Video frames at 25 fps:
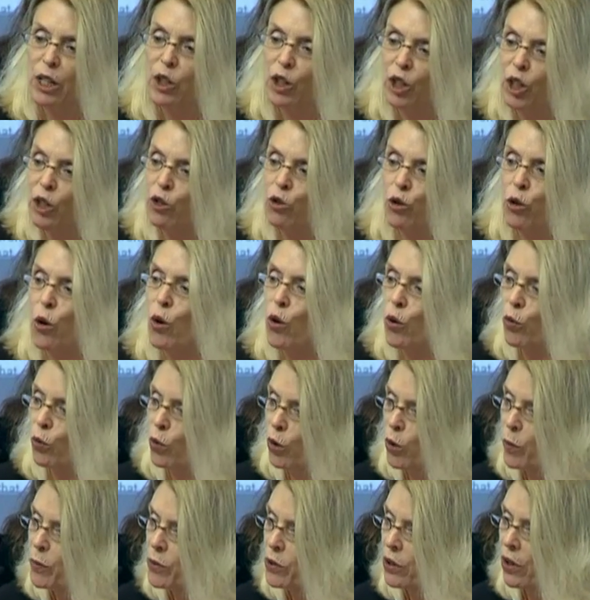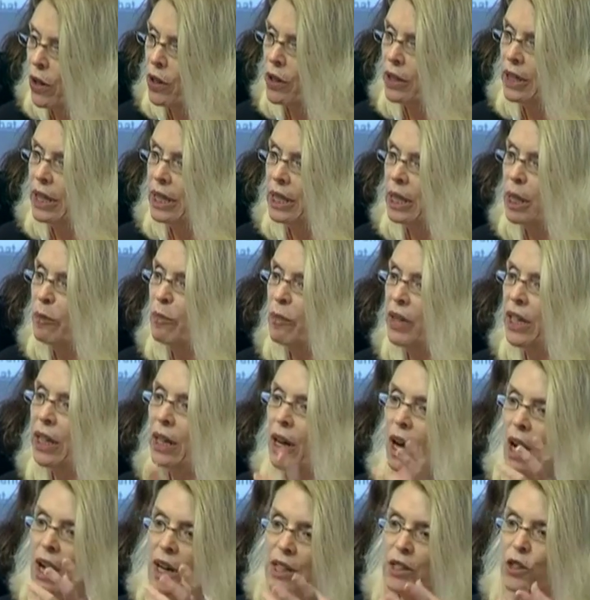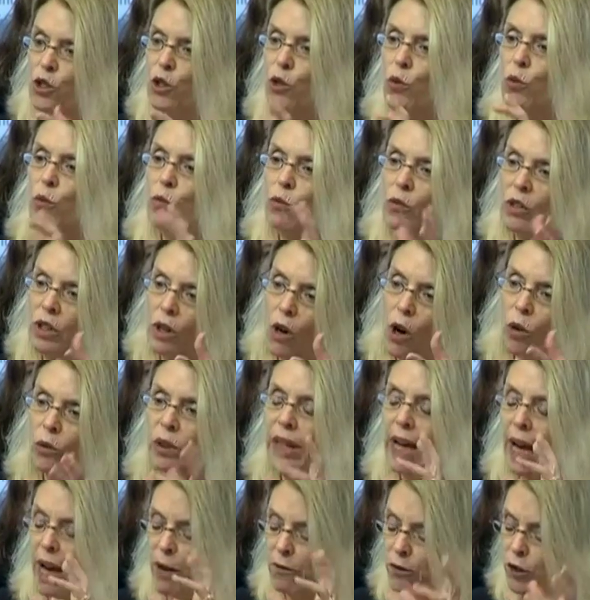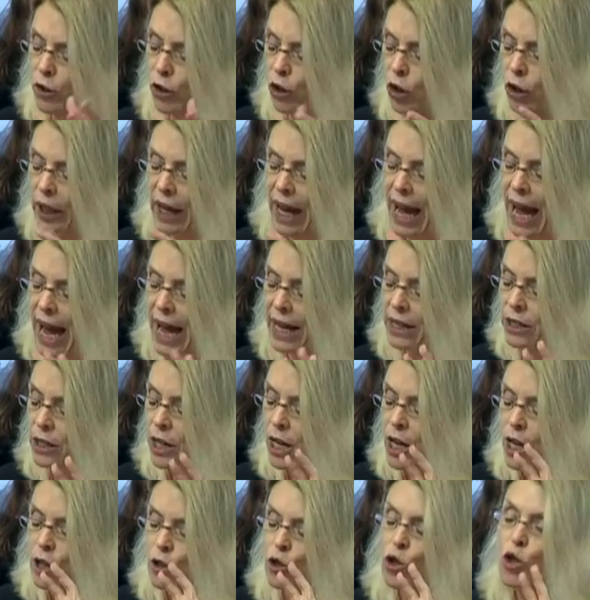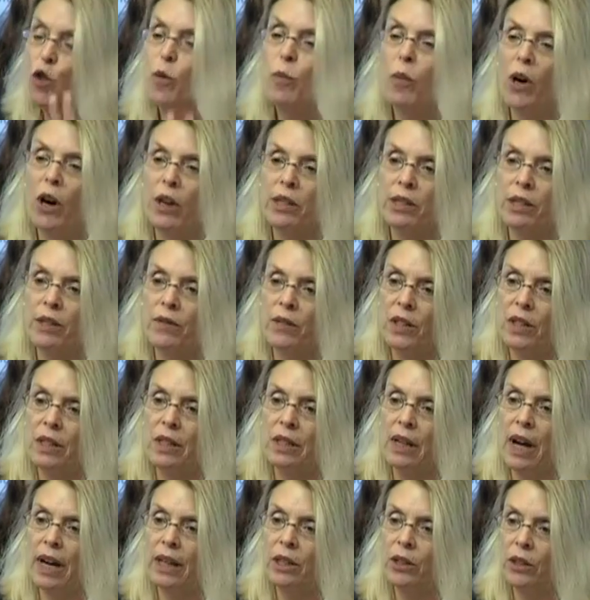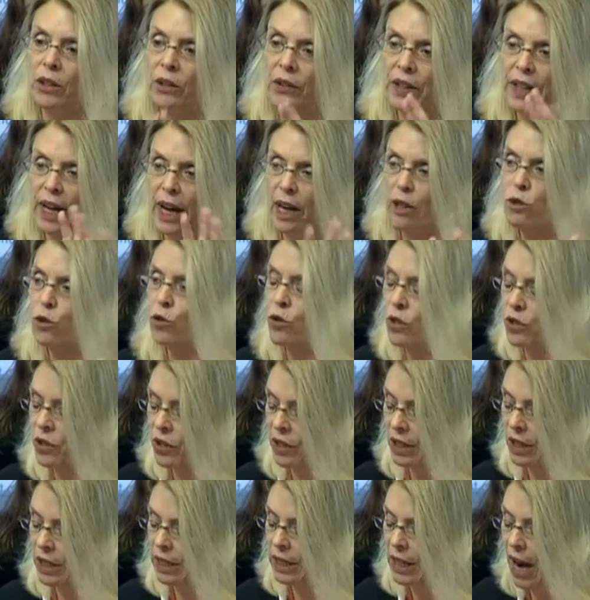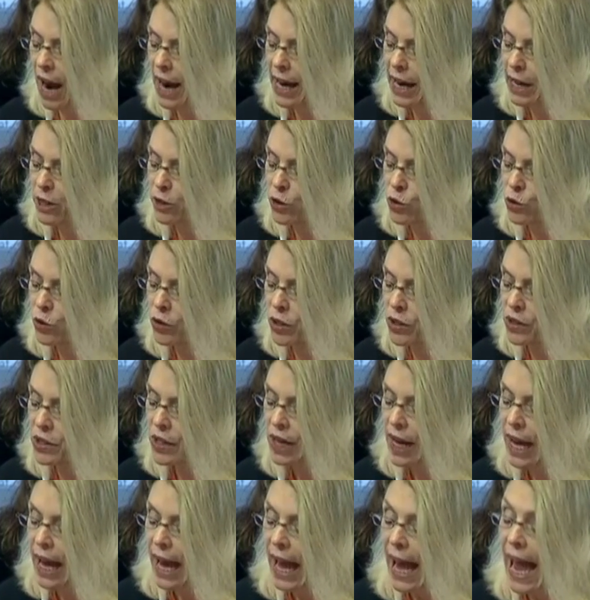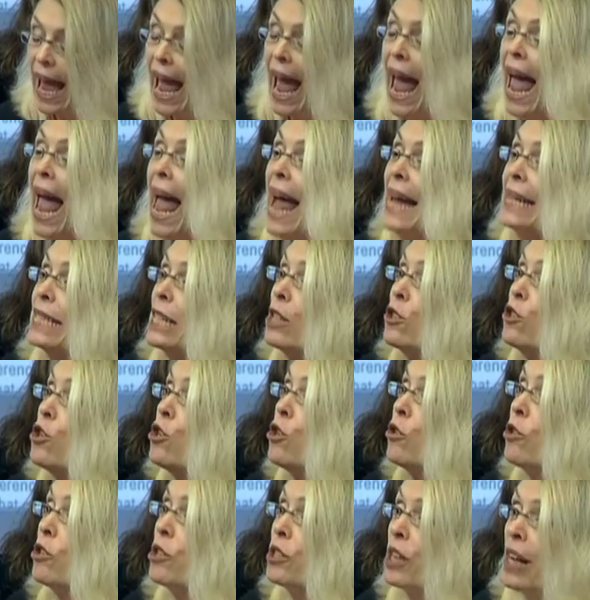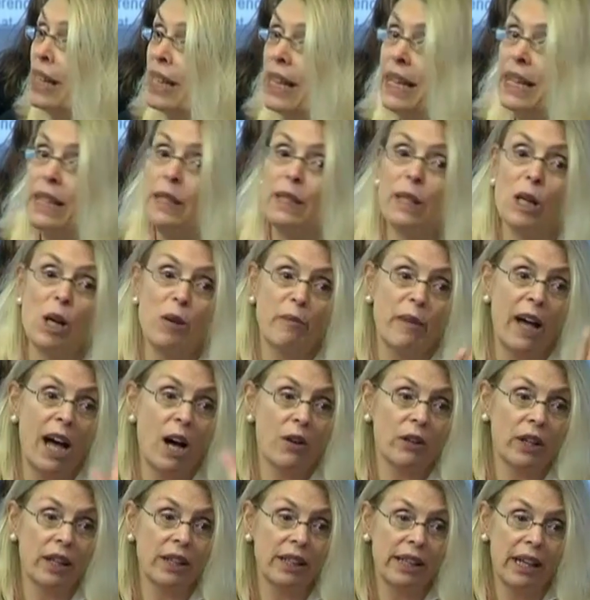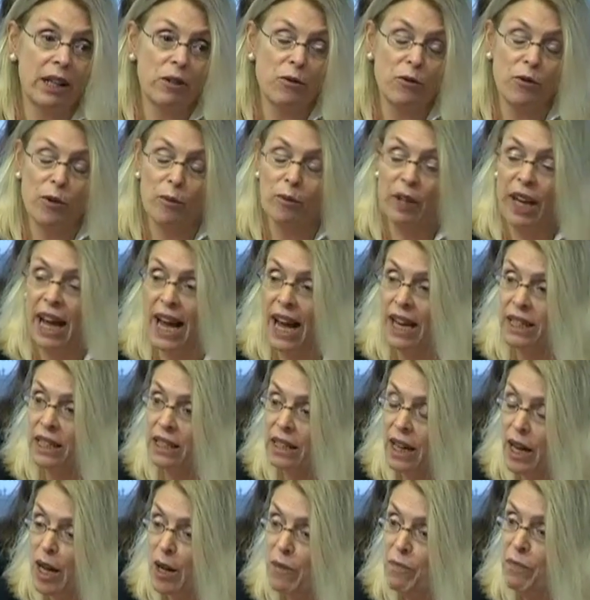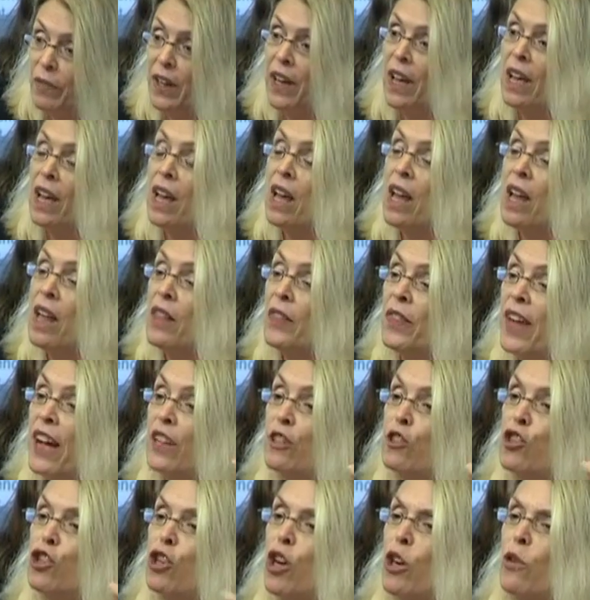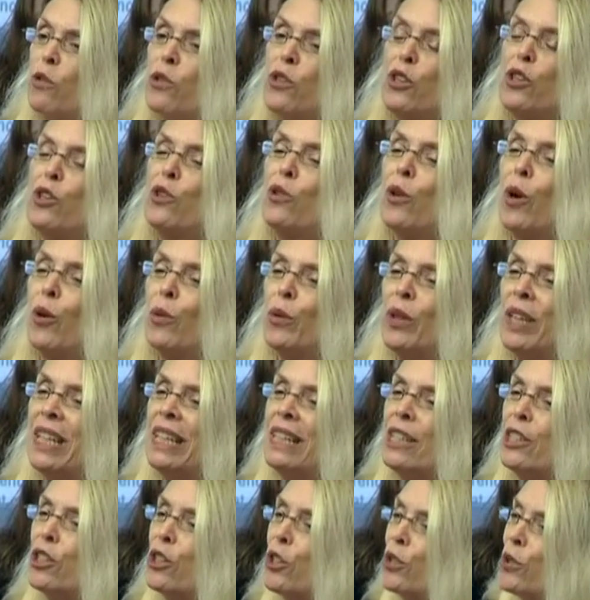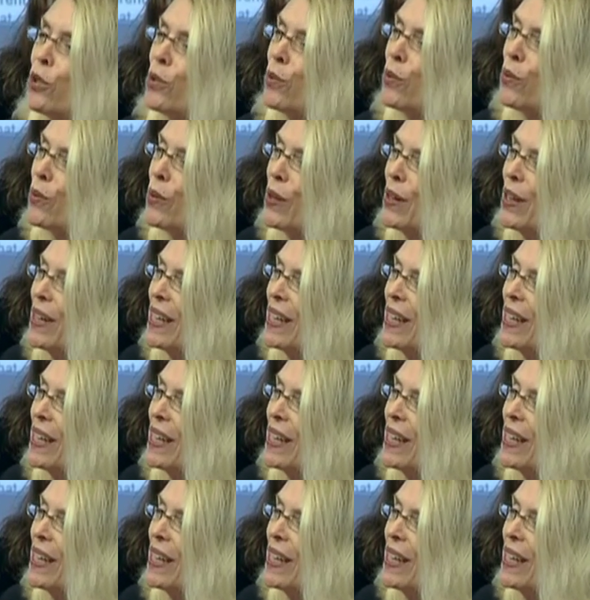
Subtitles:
control groups are needed because you only have to look at 2 parts of the cycle, the estrus and the diestrus. And a new study has come out, again from Canada, that shows that you don't need to